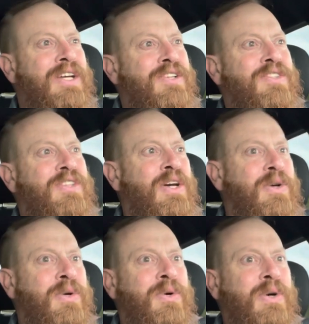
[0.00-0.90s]

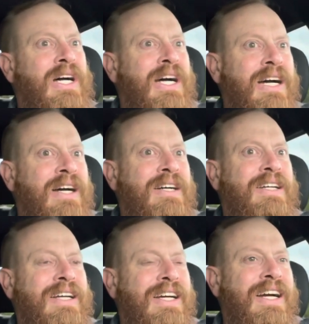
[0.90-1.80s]
So uh,
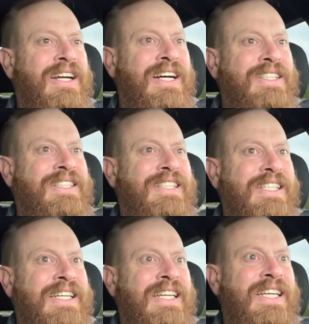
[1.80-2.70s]
I got to
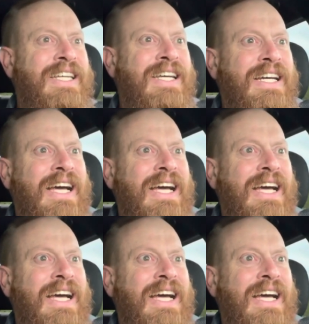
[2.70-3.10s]
see